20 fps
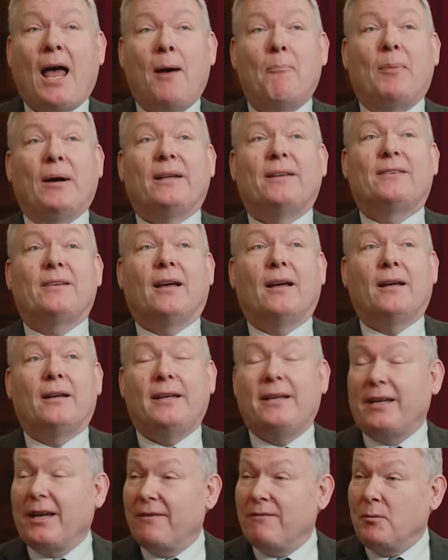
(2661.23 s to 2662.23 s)
But
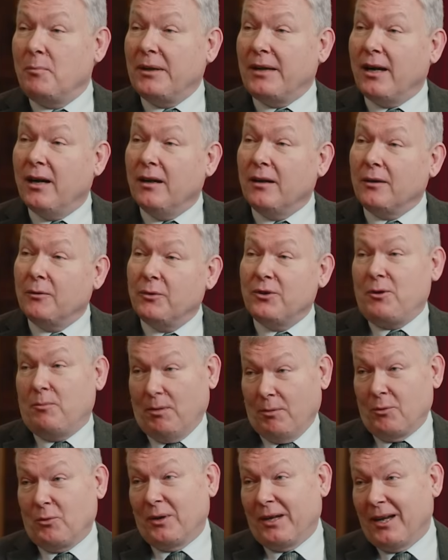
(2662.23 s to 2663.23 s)
he gave her a big hug, which you
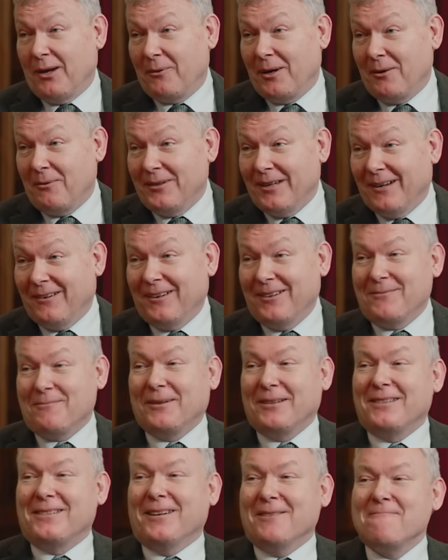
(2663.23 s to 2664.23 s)
probably wouldn't get away with nowadays.
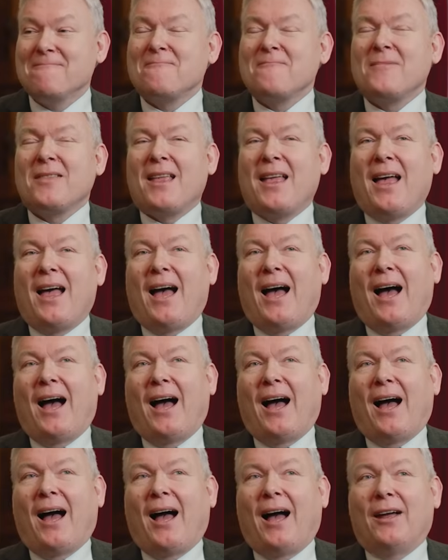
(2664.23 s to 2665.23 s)
But
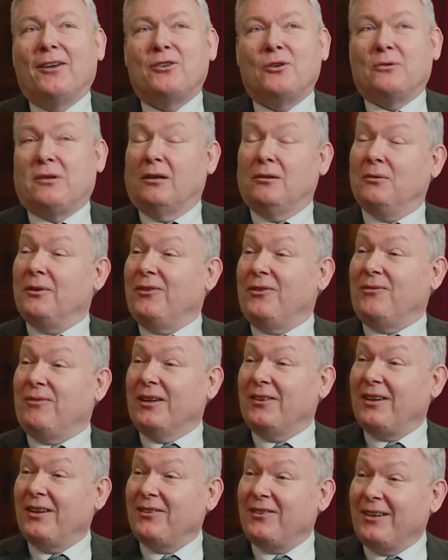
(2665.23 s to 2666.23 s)
and she was like, this is
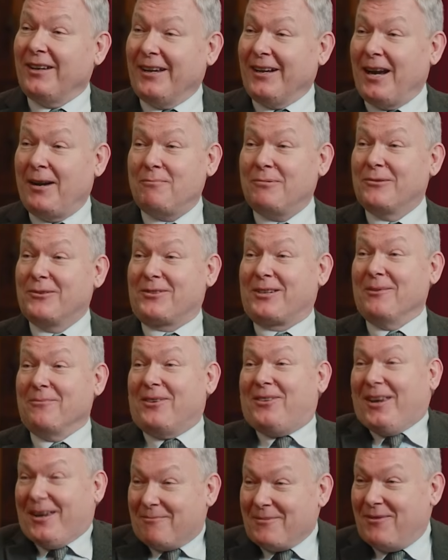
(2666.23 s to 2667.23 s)
fantastic. And Admiral's come
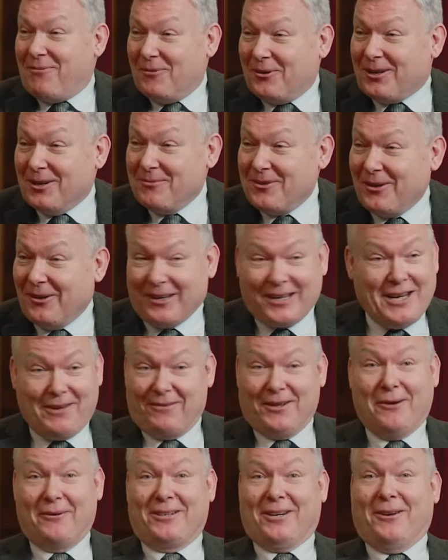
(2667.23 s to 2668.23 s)
to thank me for what I'm doing,
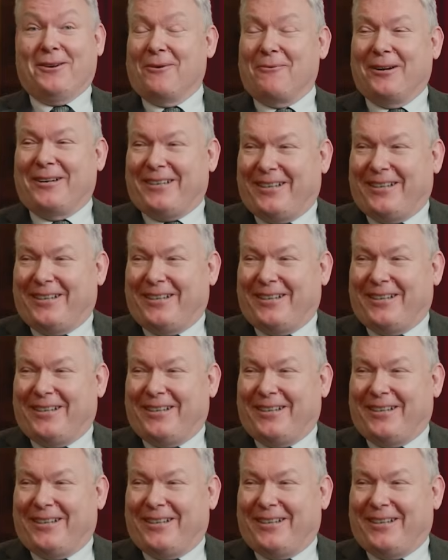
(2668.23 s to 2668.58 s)
even though I don't know what